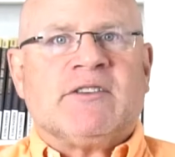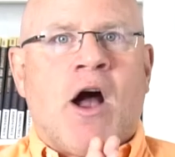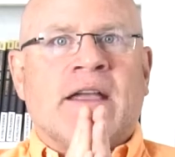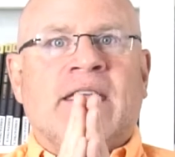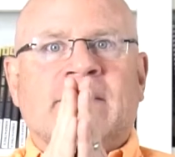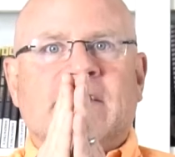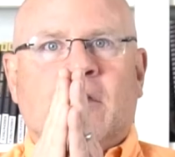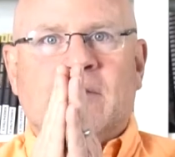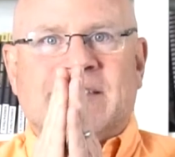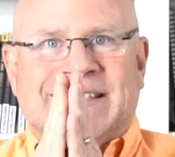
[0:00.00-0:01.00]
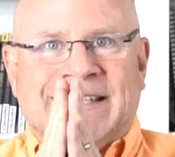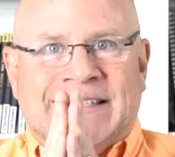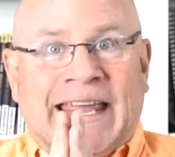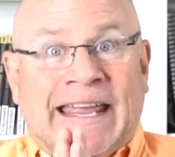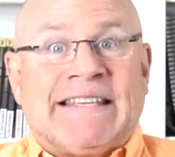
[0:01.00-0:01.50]
talking to you
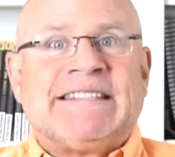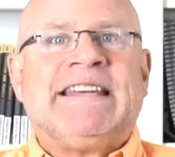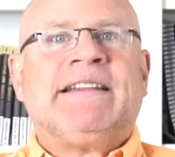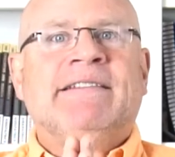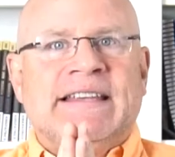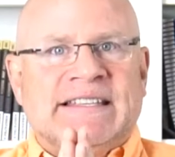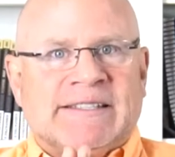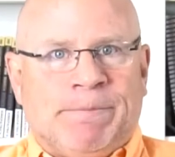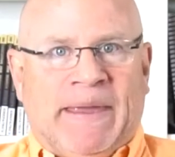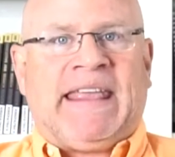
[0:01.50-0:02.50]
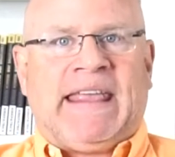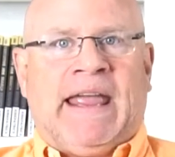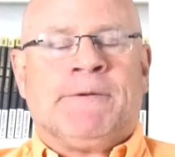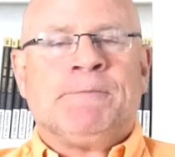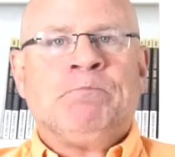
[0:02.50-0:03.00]
statistically
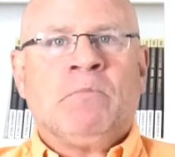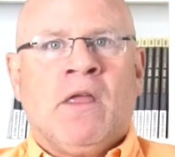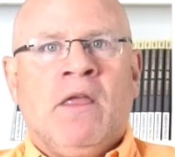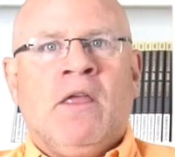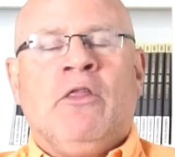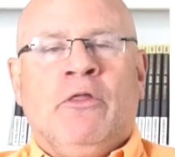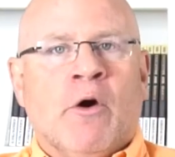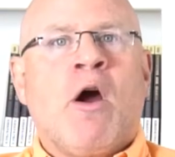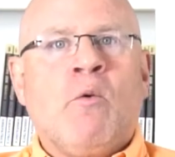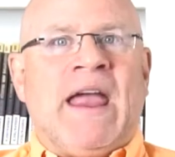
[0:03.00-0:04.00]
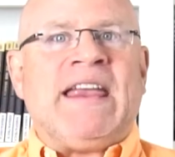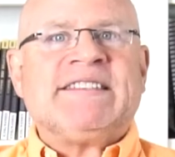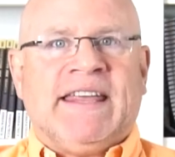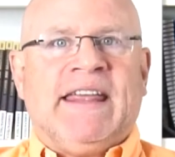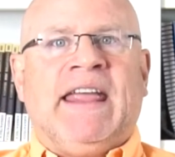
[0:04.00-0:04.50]
speaking, there are ways
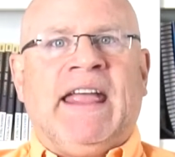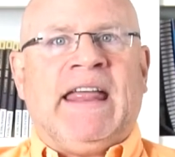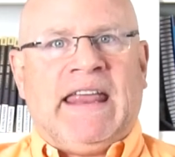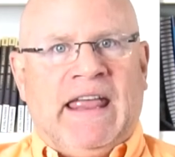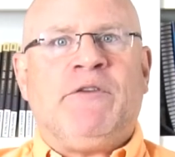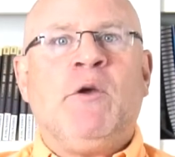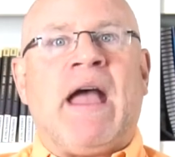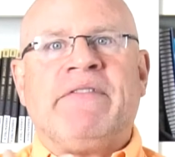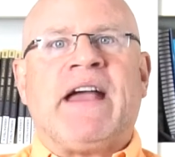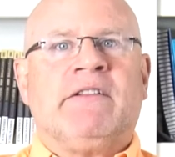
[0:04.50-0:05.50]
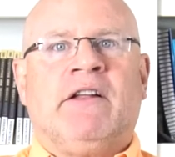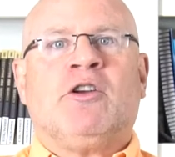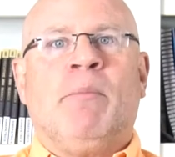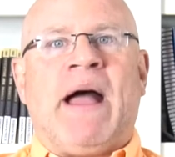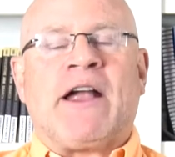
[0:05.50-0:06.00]
to get in if you have that
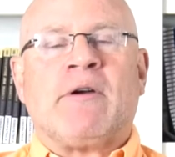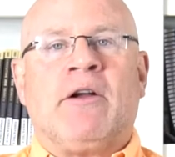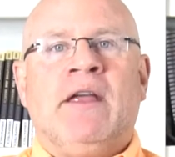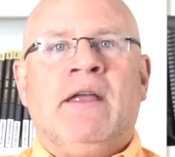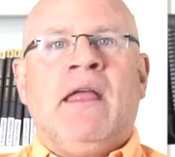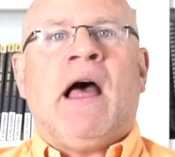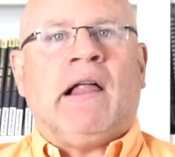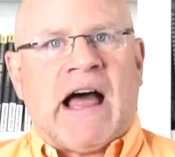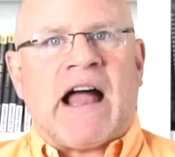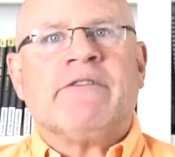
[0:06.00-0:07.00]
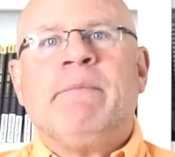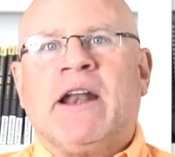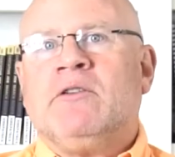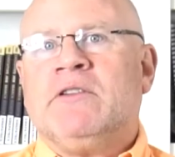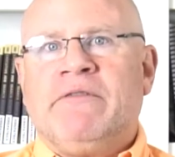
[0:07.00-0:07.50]
clinical background. A lot of
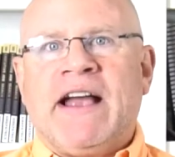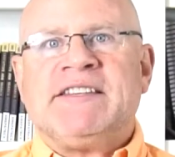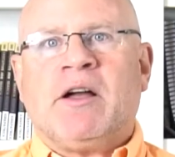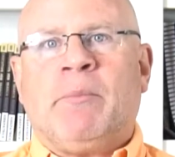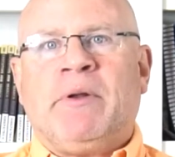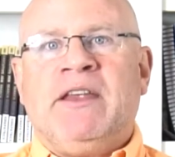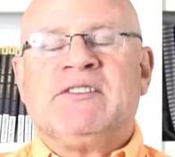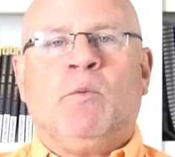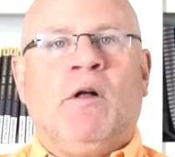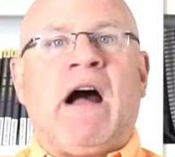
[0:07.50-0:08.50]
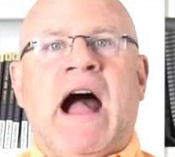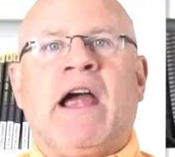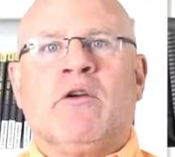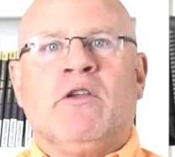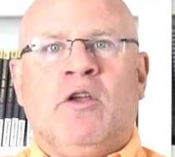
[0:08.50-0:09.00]
medical device companies will
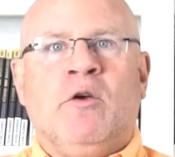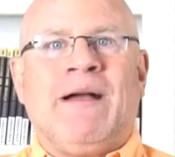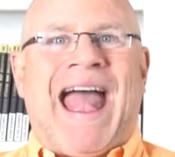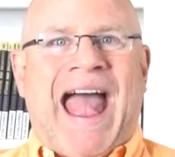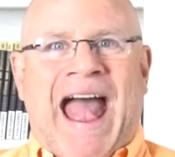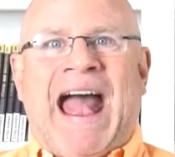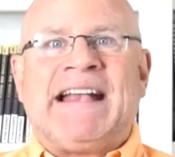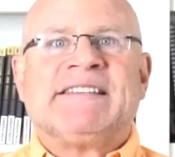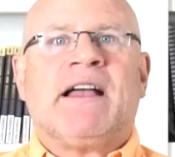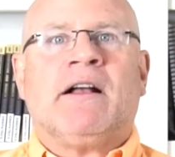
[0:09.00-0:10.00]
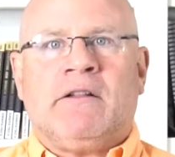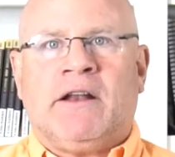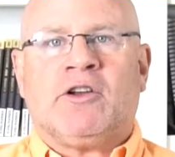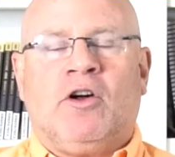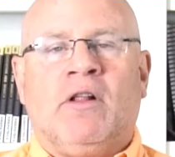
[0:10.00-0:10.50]
hire you as a
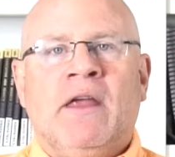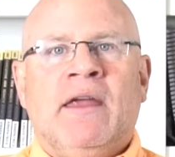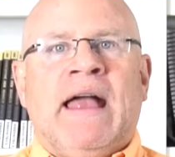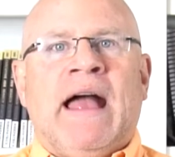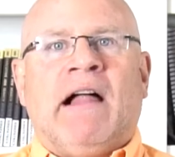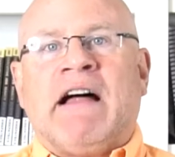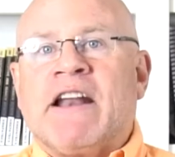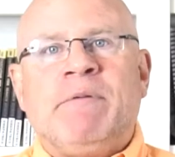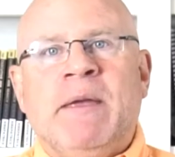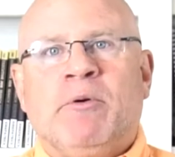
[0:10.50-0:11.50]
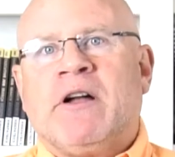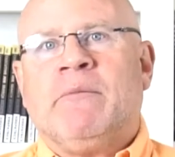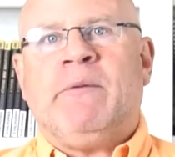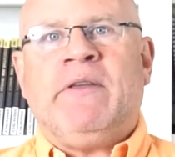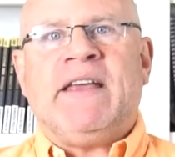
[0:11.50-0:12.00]
clinical. A lot of people
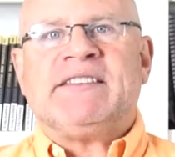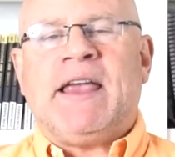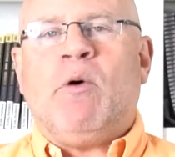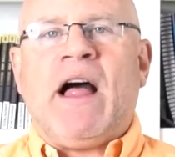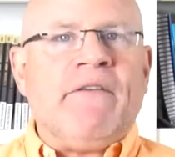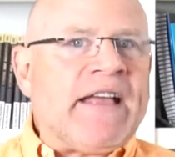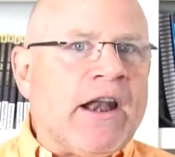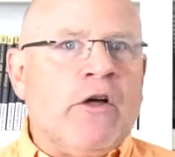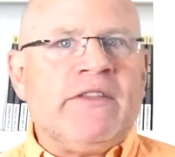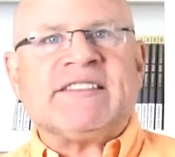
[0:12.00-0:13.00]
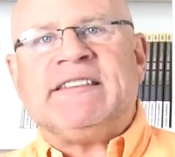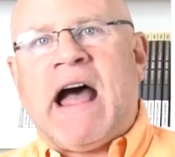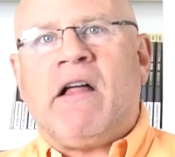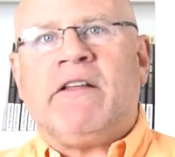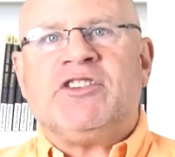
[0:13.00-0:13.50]
come to me and they say, well, I've got all this
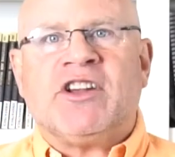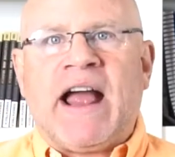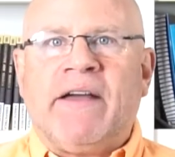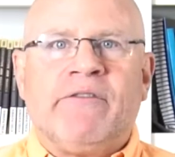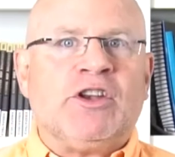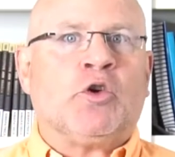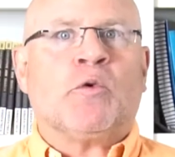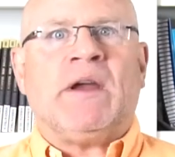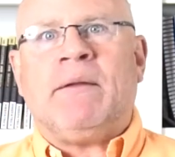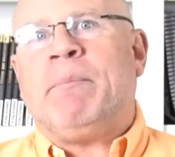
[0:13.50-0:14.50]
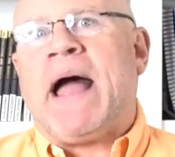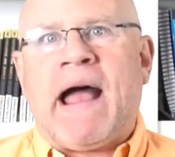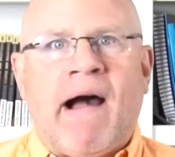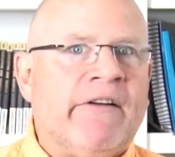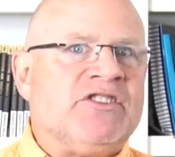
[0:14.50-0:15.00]
knowledge and I have a degree in
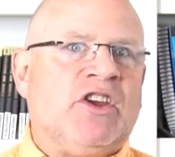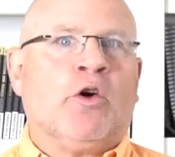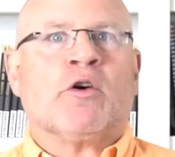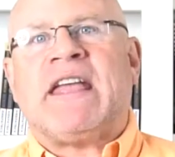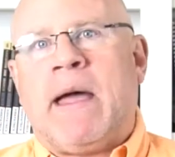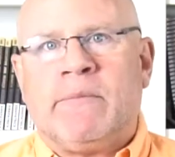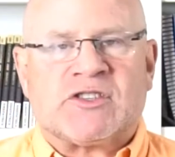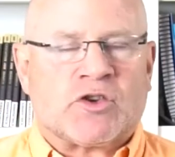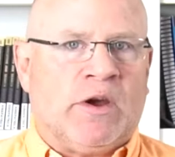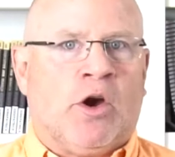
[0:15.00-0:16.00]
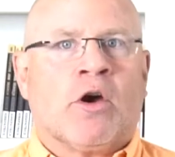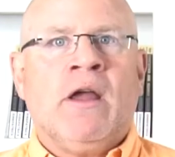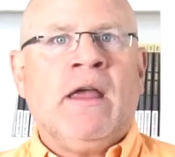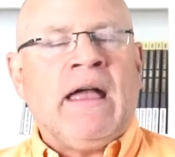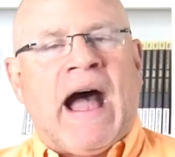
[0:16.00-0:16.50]
biology or chemistry, or
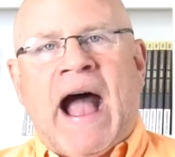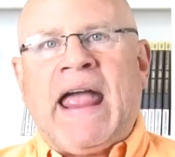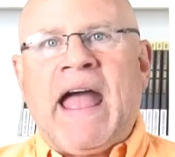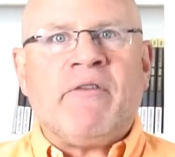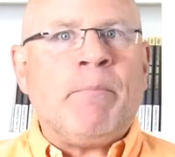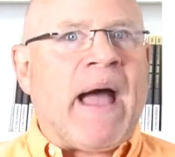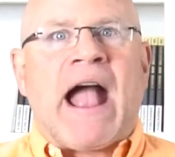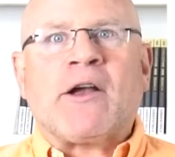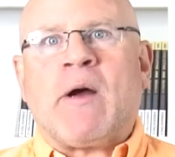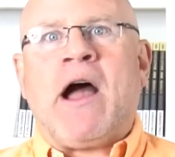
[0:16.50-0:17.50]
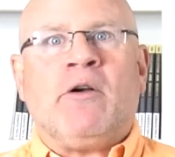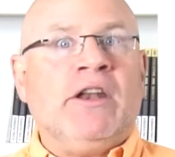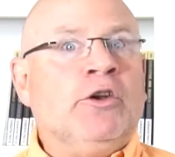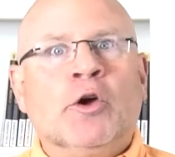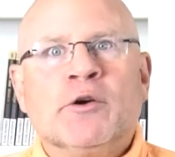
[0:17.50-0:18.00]
I have a background
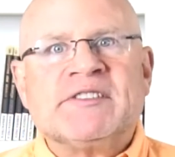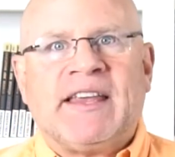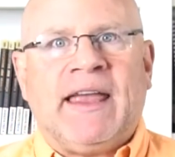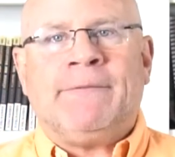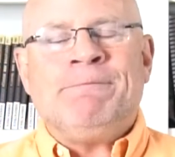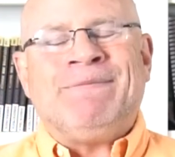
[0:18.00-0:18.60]
in nursing.